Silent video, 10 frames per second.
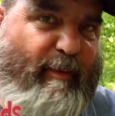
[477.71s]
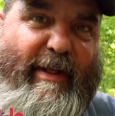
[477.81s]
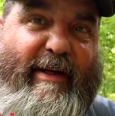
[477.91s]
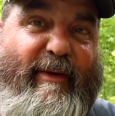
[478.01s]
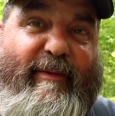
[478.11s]
there,
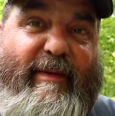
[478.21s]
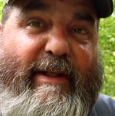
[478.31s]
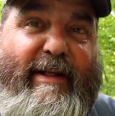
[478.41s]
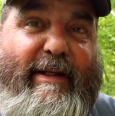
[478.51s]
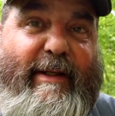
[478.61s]
but I don't.
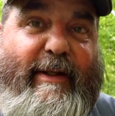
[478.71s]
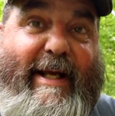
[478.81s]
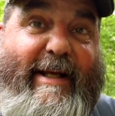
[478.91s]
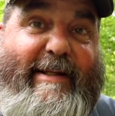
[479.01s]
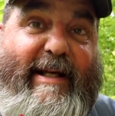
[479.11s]
You
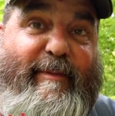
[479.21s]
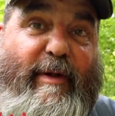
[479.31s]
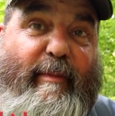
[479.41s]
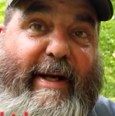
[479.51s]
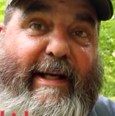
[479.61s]
can't take them to
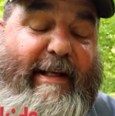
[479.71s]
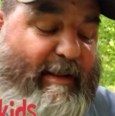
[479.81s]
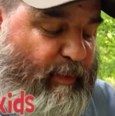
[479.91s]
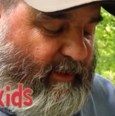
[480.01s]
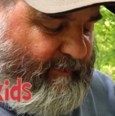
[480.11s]
the bank
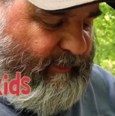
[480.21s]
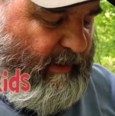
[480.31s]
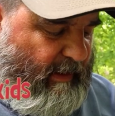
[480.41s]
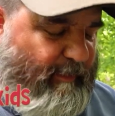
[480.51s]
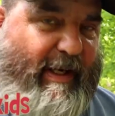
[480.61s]
anymore.
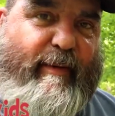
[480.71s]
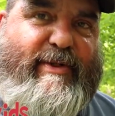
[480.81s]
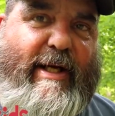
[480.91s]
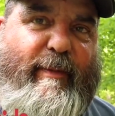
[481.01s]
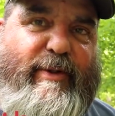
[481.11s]
But I
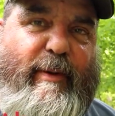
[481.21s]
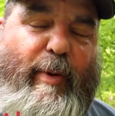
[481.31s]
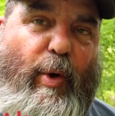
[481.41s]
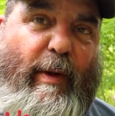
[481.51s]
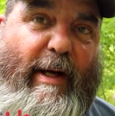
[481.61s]
was able to
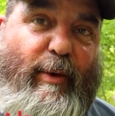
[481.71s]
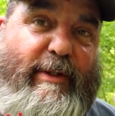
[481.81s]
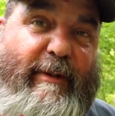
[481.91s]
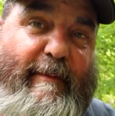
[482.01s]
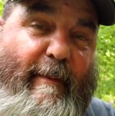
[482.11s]
pull
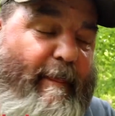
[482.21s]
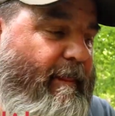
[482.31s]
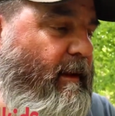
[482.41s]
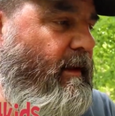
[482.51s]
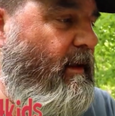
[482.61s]
out
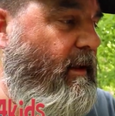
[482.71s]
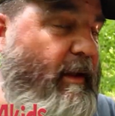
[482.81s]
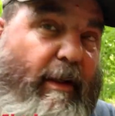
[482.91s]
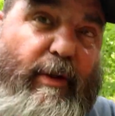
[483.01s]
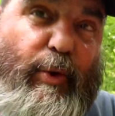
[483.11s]

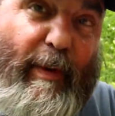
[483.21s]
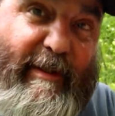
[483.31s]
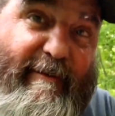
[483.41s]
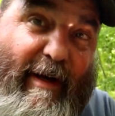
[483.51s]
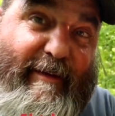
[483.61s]

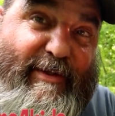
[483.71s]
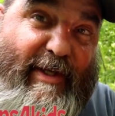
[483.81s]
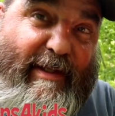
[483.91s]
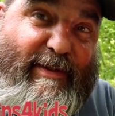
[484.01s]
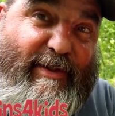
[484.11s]
25
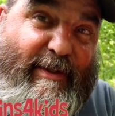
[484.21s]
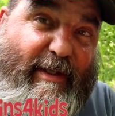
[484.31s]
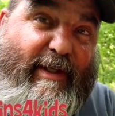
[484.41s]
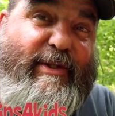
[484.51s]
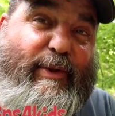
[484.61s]
cents.
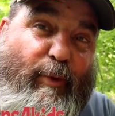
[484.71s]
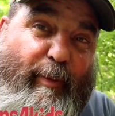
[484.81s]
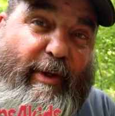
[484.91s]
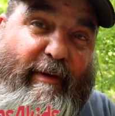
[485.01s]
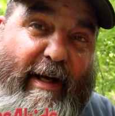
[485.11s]
So we'll
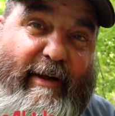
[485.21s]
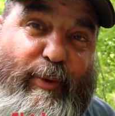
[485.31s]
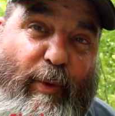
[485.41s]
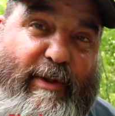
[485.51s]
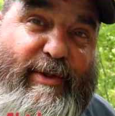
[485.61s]
put that
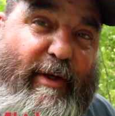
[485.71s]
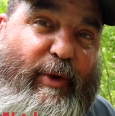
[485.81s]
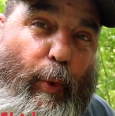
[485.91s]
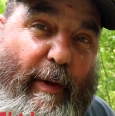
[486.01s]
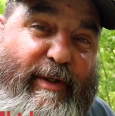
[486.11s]
towards our
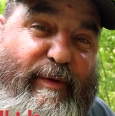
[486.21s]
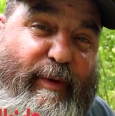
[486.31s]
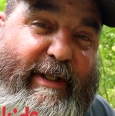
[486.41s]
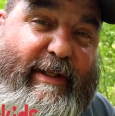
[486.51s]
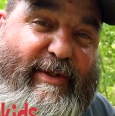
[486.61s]
Coins
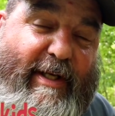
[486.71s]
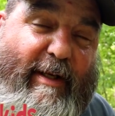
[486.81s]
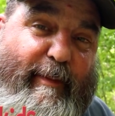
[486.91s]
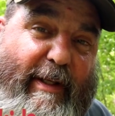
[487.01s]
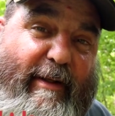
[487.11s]
for Kids
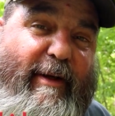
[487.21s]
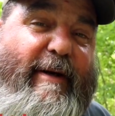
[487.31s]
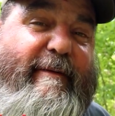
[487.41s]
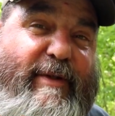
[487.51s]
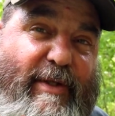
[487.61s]
campaign
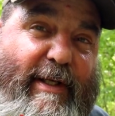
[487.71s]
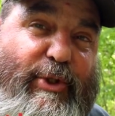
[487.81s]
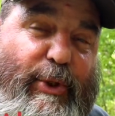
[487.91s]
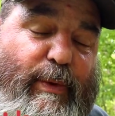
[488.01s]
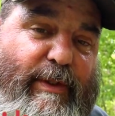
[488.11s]
for St.
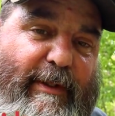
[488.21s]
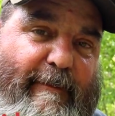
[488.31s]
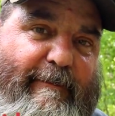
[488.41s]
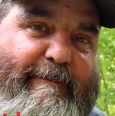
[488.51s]
Jude's.